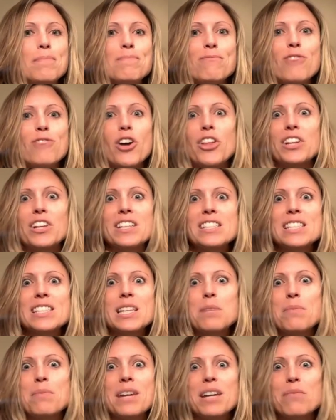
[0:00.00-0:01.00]
falling
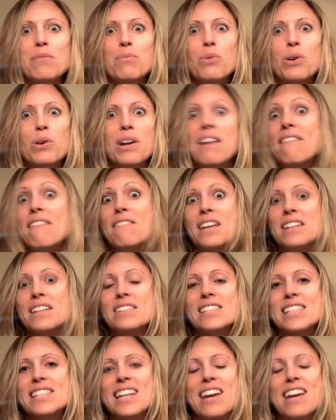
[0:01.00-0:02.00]
asleep at important
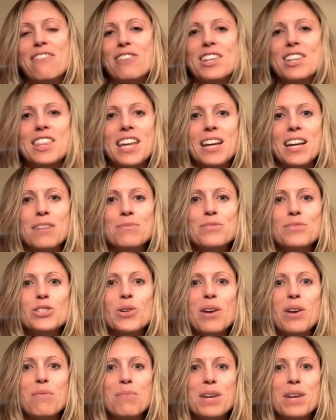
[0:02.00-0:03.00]
events and everything. So
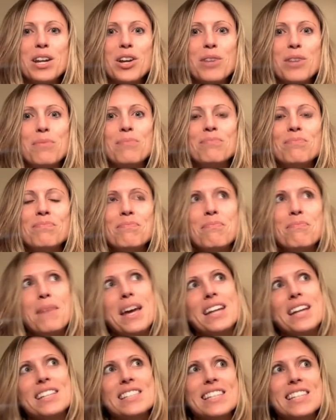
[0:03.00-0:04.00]
I've been on
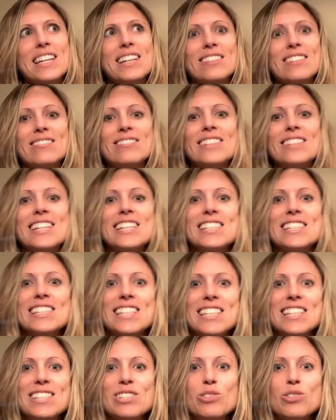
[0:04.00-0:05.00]
medicine
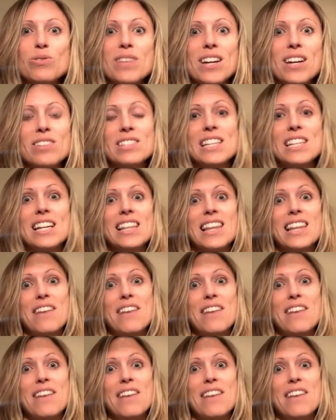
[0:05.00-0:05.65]
since 2011.